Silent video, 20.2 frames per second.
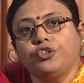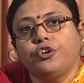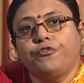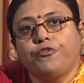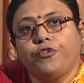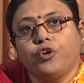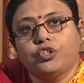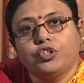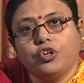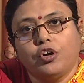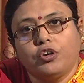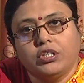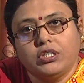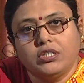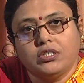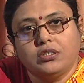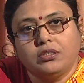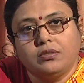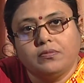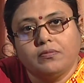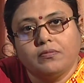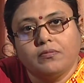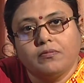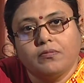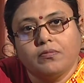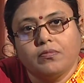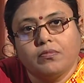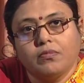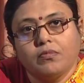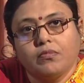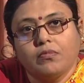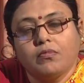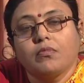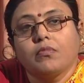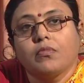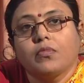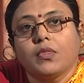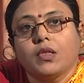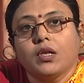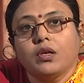of authority,
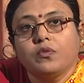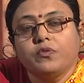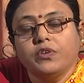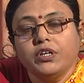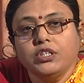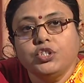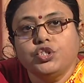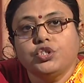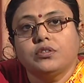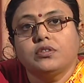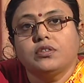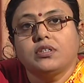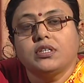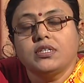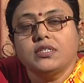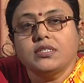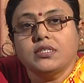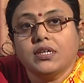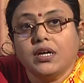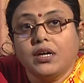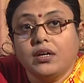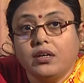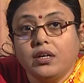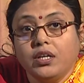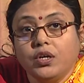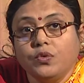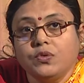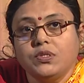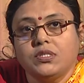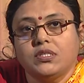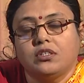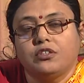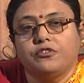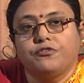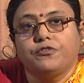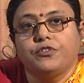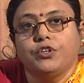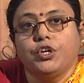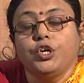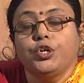which is
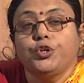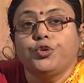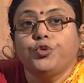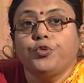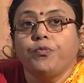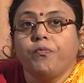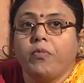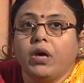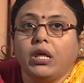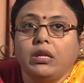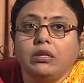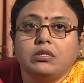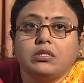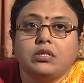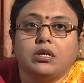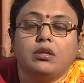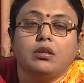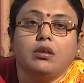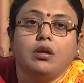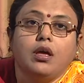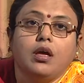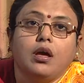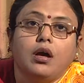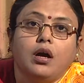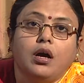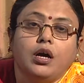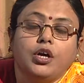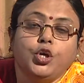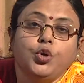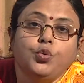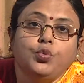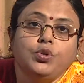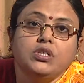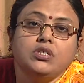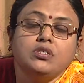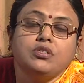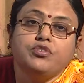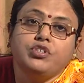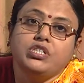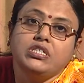conducive to maintain a
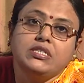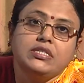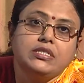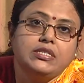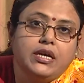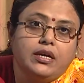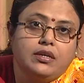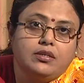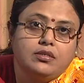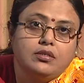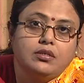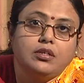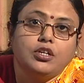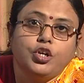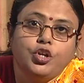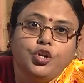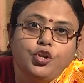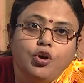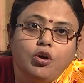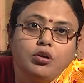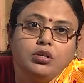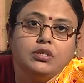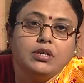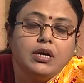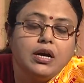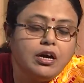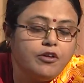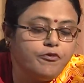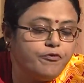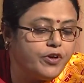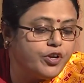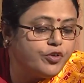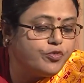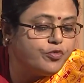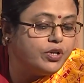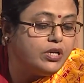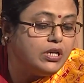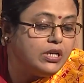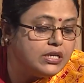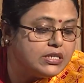unitary state, not a
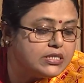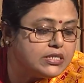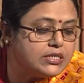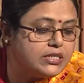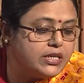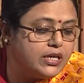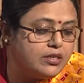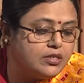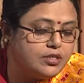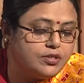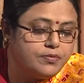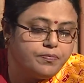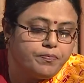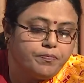federal state.